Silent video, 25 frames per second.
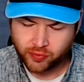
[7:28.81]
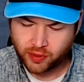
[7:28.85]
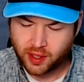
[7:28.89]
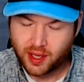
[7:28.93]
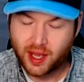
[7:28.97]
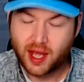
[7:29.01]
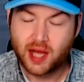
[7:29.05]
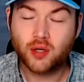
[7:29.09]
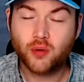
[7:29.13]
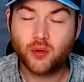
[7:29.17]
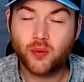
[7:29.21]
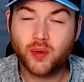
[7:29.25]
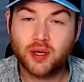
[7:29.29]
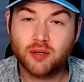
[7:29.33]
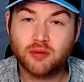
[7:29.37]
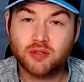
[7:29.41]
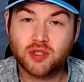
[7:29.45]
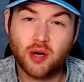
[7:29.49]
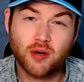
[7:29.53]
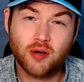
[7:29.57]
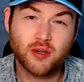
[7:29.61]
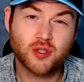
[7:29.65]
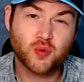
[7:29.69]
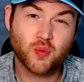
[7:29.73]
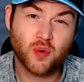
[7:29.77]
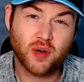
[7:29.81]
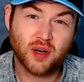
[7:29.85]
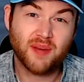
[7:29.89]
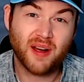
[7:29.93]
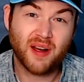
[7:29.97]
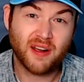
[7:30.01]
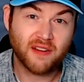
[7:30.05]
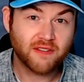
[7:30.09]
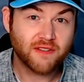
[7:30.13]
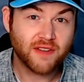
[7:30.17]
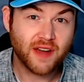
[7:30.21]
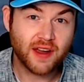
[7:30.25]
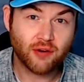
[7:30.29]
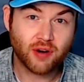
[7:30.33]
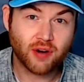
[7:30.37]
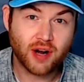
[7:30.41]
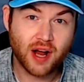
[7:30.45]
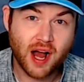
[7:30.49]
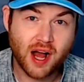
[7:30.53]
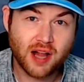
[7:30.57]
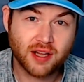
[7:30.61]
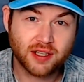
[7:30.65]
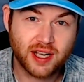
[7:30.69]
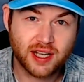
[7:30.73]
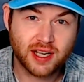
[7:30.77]
Halloween was always one of my favorite
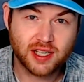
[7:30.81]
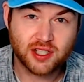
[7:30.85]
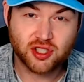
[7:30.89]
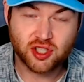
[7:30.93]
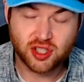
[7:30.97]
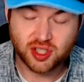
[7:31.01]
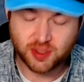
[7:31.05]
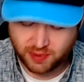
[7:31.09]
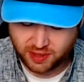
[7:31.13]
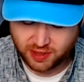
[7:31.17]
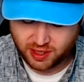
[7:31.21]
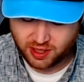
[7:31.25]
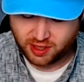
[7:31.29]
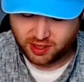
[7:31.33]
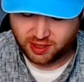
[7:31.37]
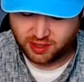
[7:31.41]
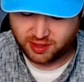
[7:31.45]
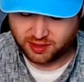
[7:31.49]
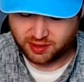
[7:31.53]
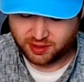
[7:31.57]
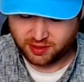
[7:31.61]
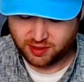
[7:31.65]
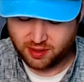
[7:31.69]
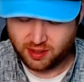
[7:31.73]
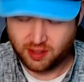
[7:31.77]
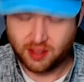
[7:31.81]
holidays just because,